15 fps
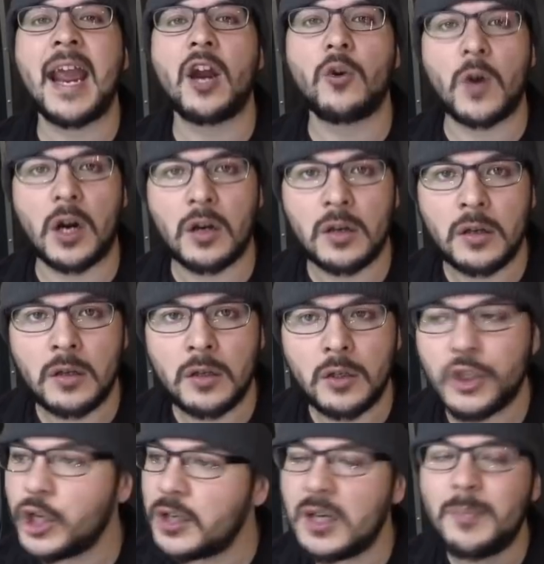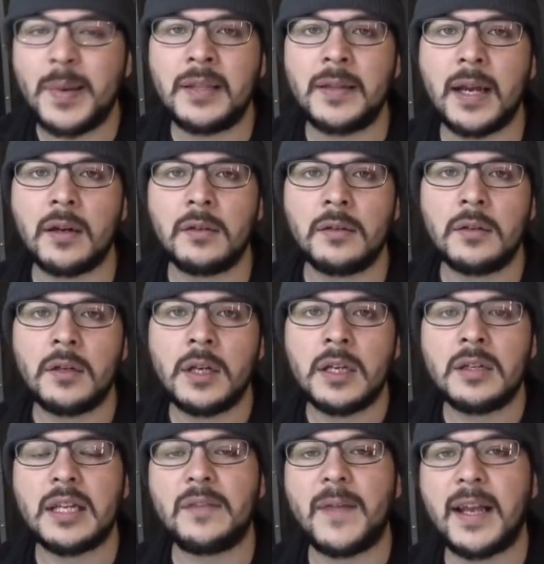error. Shouldn't have been there.
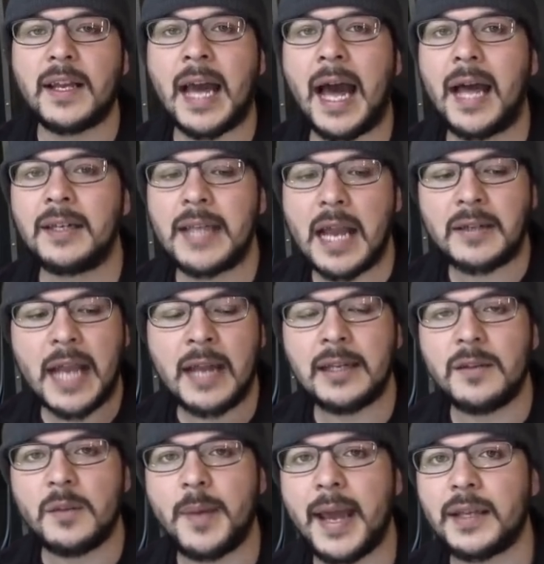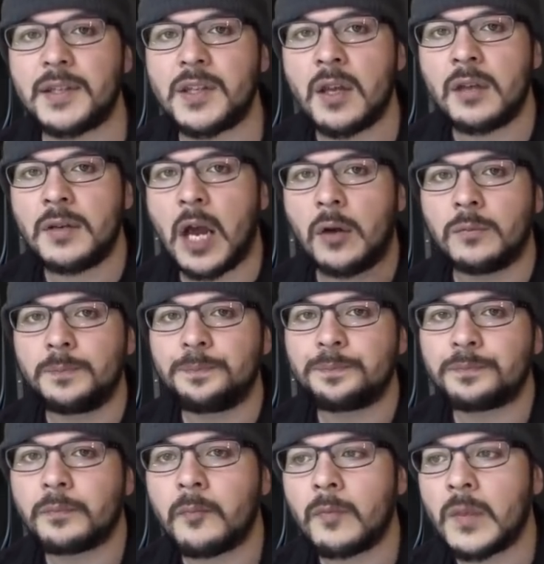Did they contact any of the banks? No.
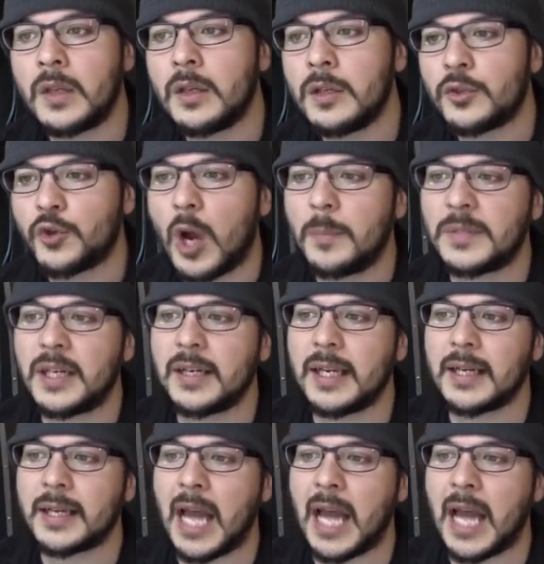Trump didn't get a